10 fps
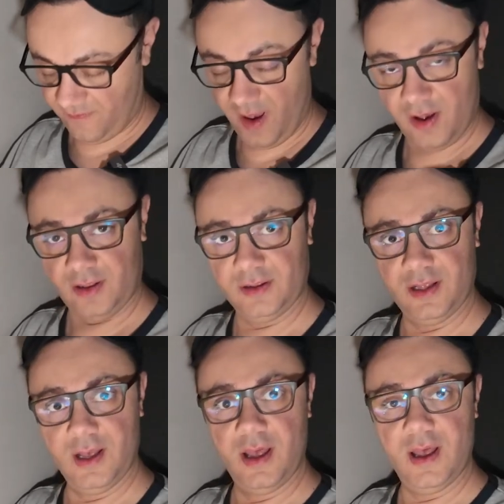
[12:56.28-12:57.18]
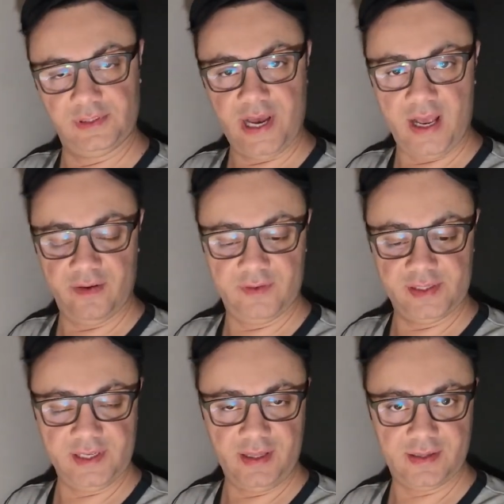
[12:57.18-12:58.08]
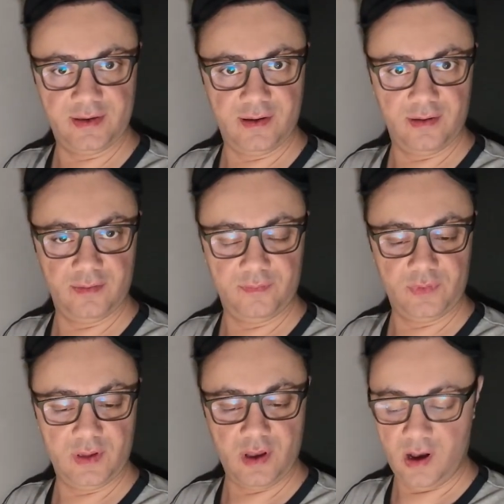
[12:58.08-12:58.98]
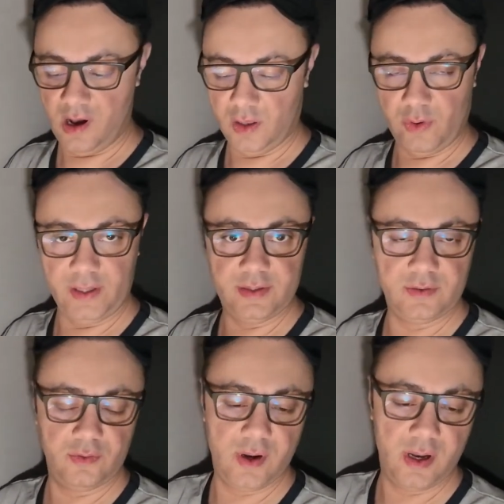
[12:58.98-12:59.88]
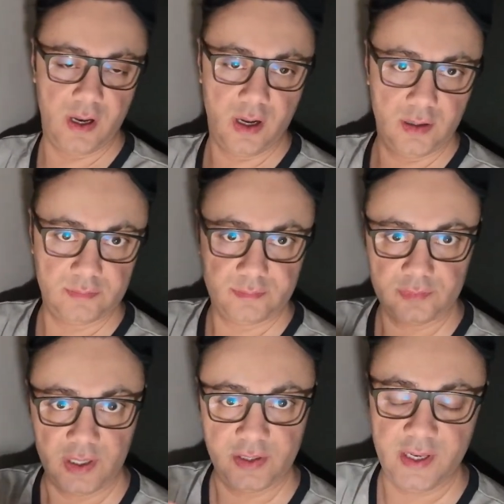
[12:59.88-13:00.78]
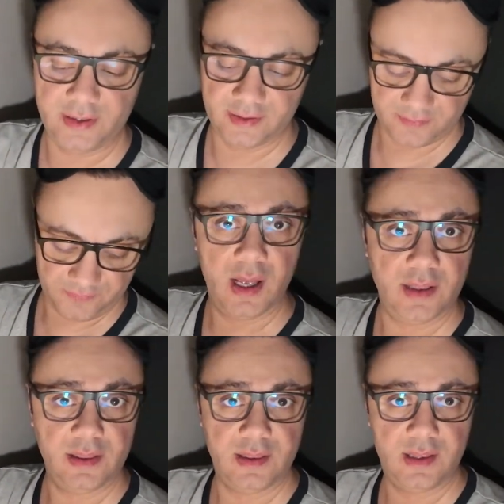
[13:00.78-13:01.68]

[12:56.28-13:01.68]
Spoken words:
fell side of the seat all the way to underneath it, and